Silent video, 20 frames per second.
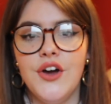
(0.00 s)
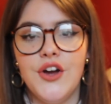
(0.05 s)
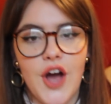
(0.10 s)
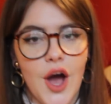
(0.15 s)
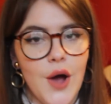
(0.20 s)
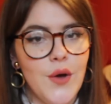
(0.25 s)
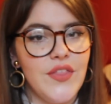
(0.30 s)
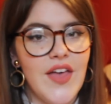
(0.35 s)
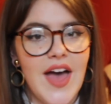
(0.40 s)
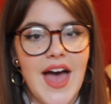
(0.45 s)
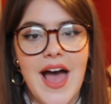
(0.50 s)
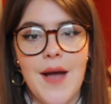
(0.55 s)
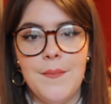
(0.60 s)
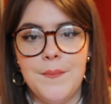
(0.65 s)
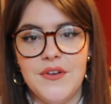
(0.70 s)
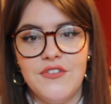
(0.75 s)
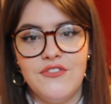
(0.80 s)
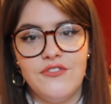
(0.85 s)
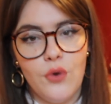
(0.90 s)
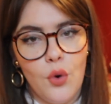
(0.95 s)
go there
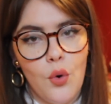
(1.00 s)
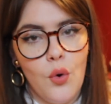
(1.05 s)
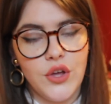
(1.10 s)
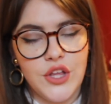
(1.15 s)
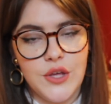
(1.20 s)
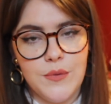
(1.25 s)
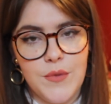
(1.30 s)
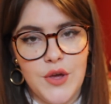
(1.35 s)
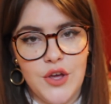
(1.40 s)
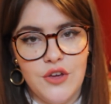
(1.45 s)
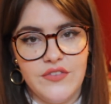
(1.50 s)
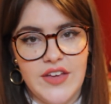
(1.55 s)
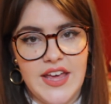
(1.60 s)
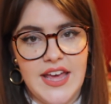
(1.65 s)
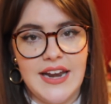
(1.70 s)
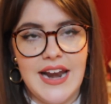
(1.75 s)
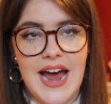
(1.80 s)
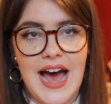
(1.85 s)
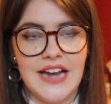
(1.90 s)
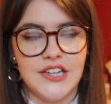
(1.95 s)
before you move
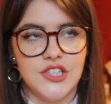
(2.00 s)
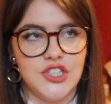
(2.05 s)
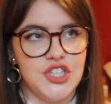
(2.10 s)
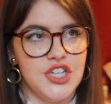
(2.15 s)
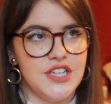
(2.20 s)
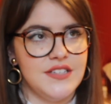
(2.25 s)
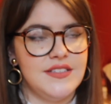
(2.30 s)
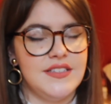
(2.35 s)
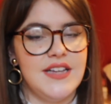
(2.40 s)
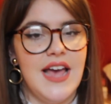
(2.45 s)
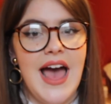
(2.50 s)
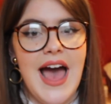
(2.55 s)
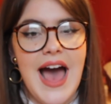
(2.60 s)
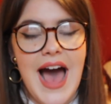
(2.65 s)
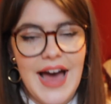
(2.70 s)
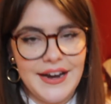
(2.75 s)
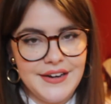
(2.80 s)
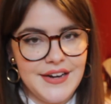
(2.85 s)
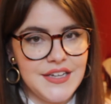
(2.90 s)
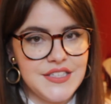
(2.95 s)
in and just
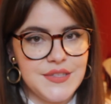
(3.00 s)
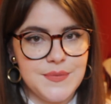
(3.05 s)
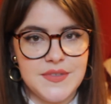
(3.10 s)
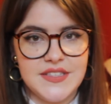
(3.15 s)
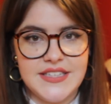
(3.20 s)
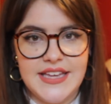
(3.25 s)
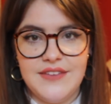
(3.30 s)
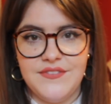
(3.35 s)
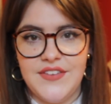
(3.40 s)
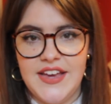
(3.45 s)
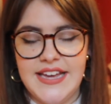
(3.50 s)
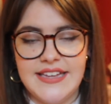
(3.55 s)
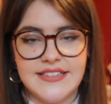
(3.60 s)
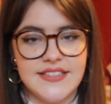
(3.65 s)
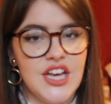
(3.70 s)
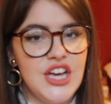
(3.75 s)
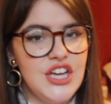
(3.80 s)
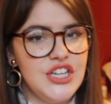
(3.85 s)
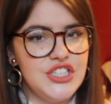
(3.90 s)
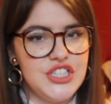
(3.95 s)
hand out some
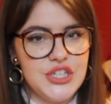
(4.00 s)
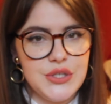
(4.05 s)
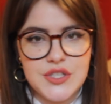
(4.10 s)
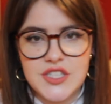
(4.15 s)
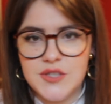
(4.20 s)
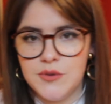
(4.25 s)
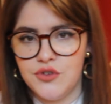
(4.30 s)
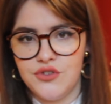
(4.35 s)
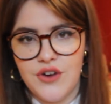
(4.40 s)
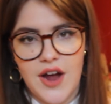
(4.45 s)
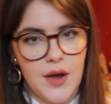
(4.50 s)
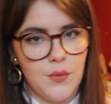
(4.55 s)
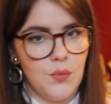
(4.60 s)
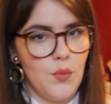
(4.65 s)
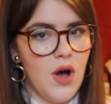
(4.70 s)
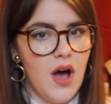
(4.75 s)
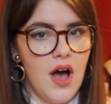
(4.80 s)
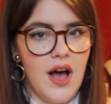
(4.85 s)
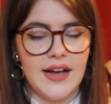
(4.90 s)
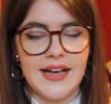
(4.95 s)
CVs, do some
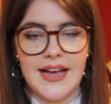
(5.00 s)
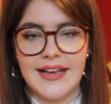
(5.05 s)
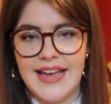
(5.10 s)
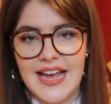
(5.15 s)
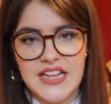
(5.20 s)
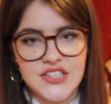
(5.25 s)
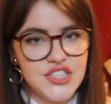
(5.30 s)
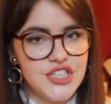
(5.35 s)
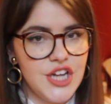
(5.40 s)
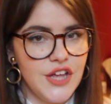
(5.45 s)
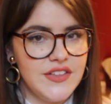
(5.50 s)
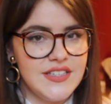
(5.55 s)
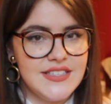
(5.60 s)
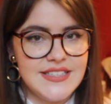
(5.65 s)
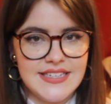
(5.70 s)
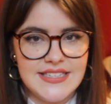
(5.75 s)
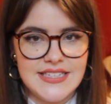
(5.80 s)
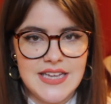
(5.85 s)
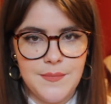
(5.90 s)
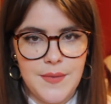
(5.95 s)
groundwork, get to know the
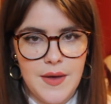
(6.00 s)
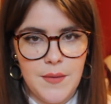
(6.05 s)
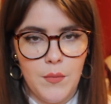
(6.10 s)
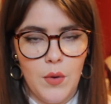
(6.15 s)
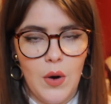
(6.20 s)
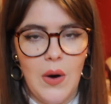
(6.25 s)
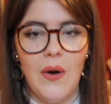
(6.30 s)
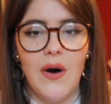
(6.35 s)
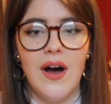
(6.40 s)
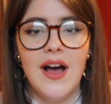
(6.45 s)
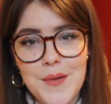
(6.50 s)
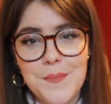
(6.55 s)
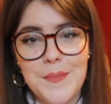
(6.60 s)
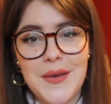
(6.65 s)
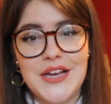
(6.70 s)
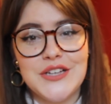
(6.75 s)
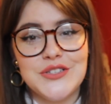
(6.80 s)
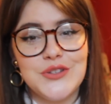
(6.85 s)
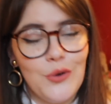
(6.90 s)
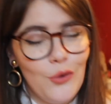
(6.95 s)
city a bit more,
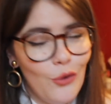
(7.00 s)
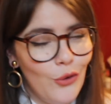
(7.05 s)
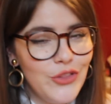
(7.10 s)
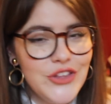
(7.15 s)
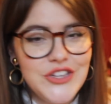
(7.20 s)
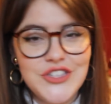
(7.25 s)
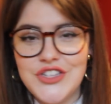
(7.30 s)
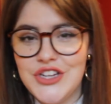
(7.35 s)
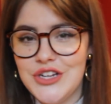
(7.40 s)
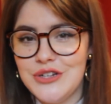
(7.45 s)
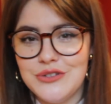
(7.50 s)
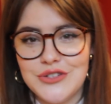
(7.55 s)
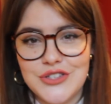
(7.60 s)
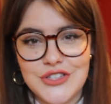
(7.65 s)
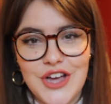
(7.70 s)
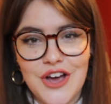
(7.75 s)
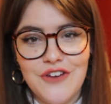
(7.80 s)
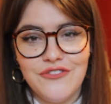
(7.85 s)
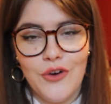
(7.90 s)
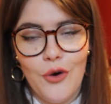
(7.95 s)
because all the students
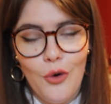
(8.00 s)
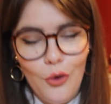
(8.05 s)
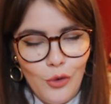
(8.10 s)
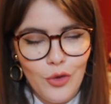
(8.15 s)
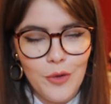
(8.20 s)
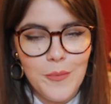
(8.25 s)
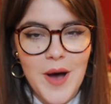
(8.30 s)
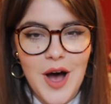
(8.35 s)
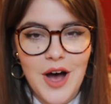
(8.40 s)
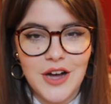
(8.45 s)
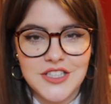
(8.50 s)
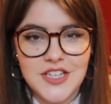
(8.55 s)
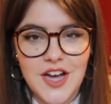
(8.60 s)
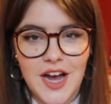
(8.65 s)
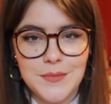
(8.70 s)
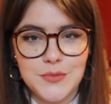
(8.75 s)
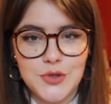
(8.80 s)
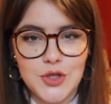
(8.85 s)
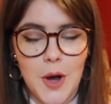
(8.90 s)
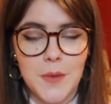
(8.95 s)
go for all the
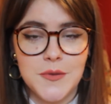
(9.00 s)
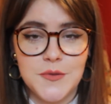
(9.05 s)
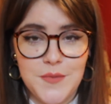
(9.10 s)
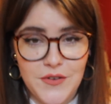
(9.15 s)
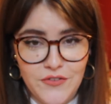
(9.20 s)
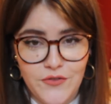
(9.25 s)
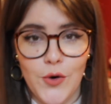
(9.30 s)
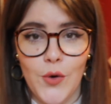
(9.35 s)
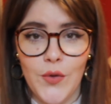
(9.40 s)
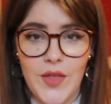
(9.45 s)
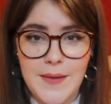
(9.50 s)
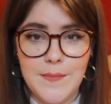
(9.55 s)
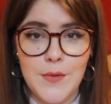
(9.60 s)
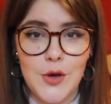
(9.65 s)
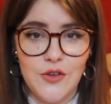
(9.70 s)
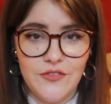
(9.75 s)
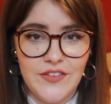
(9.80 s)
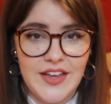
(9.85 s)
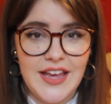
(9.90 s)
part-time jobs before they move